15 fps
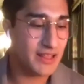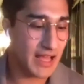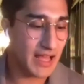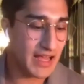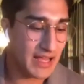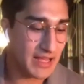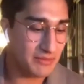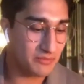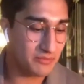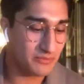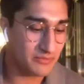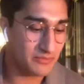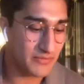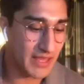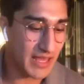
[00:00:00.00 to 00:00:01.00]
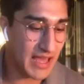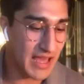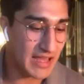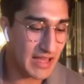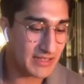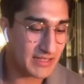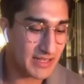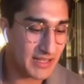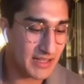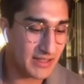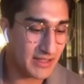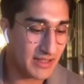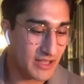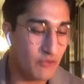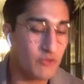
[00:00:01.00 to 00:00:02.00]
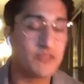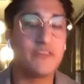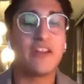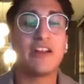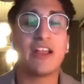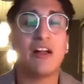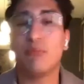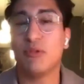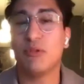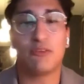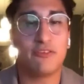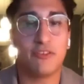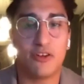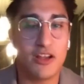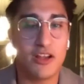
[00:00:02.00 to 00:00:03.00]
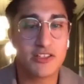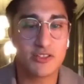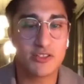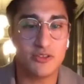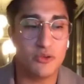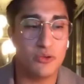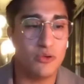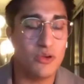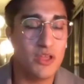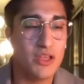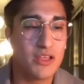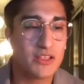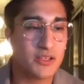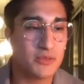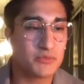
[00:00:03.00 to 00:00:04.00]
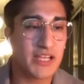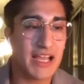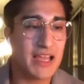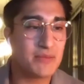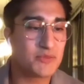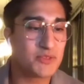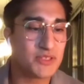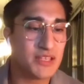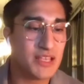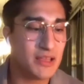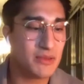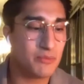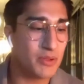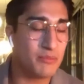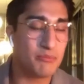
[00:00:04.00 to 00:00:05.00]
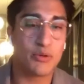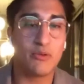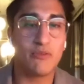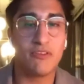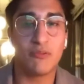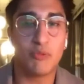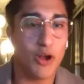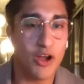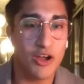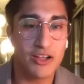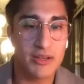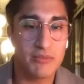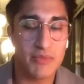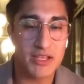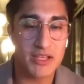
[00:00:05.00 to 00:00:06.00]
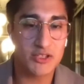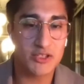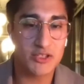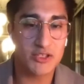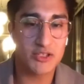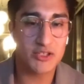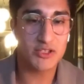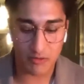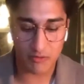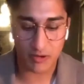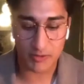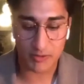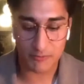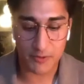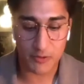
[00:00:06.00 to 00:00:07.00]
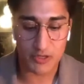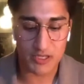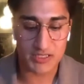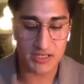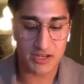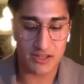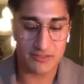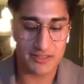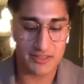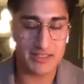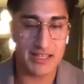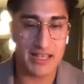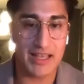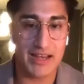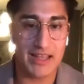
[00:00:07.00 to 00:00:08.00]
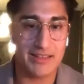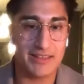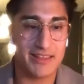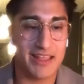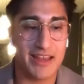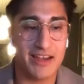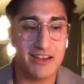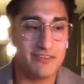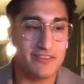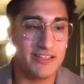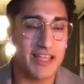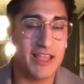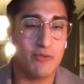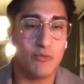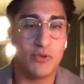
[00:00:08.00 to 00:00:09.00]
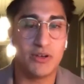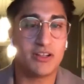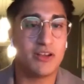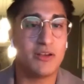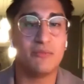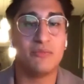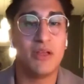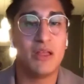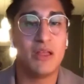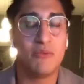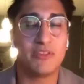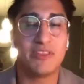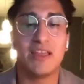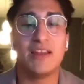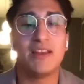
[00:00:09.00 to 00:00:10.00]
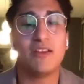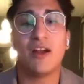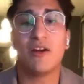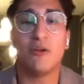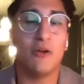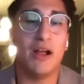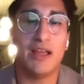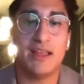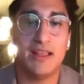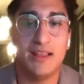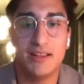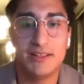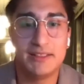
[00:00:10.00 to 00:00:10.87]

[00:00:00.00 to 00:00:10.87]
that it was very helpful for us to sometimes being proven wrong and make sure that we weren't focusing on things that at the end of the day wouldn't come with any ROI